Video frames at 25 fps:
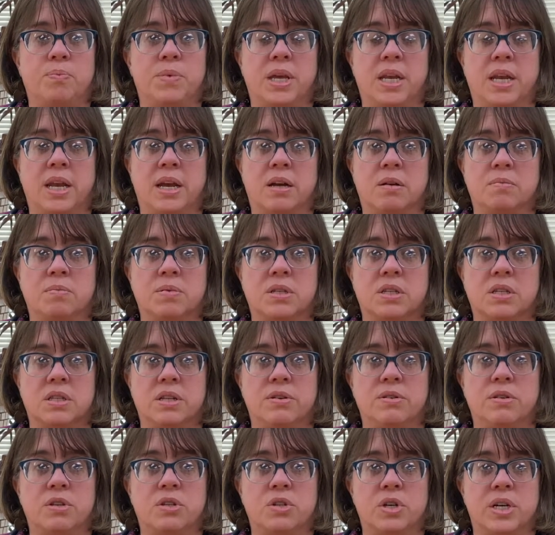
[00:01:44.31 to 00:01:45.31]
and help slow
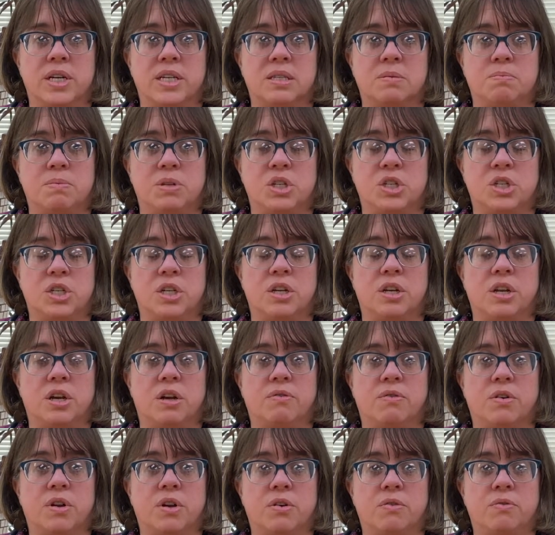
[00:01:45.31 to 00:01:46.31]
the transmission
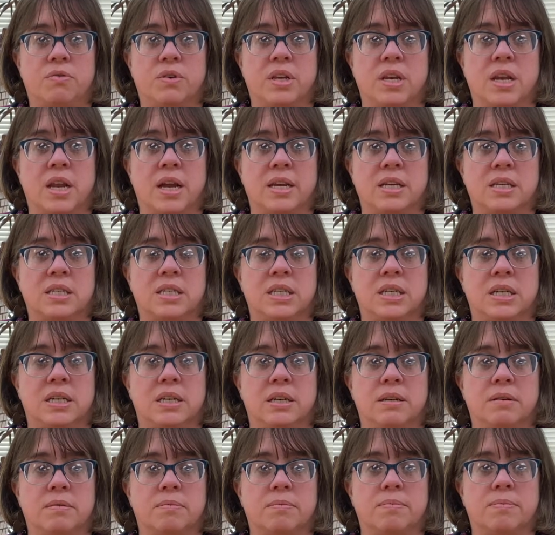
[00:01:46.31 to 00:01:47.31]
of
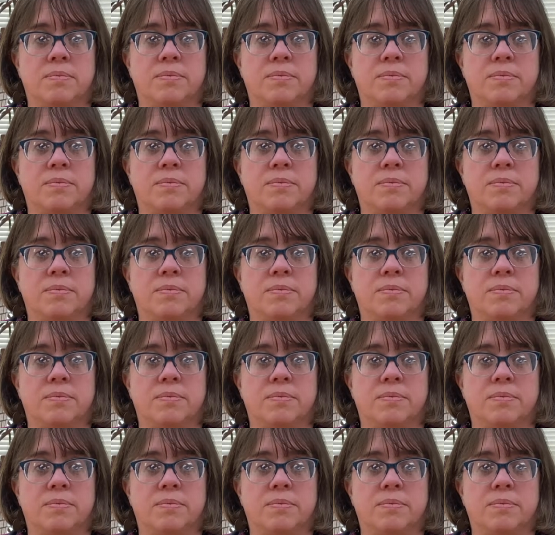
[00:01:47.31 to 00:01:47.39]
COVID-19.